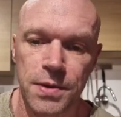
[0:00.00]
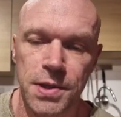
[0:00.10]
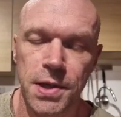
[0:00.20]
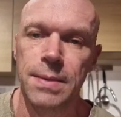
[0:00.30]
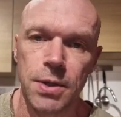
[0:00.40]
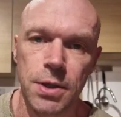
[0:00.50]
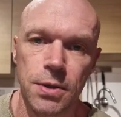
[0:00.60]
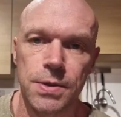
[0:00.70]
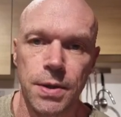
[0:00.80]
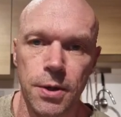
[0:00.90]
team
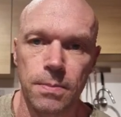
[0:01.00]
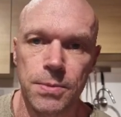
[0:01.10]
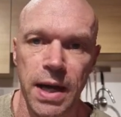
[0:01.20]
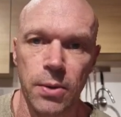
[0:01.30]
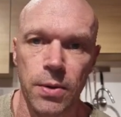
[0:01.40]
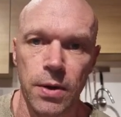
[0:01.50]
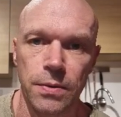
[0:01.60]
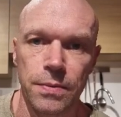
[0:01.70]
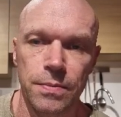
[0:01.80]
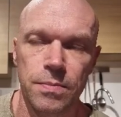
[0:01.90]
news that comes out
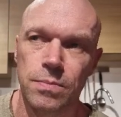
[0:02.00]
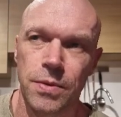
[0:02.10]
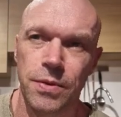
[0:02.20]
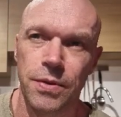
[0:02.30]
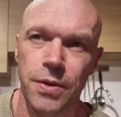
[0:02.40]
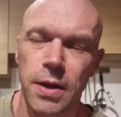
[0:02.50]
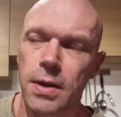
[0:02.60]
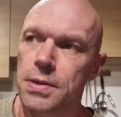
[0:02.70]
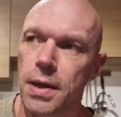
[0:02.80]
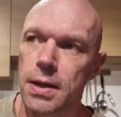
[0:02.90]
on
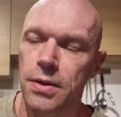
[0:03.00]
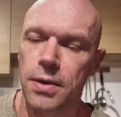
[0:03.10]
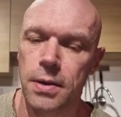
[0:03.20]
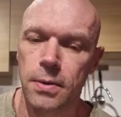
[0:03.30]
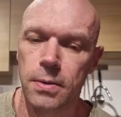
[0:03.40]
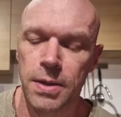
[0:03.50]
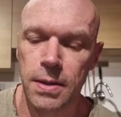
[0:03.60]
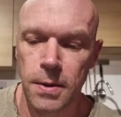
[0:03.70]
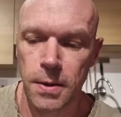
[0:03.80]
Thursday, I think it will be.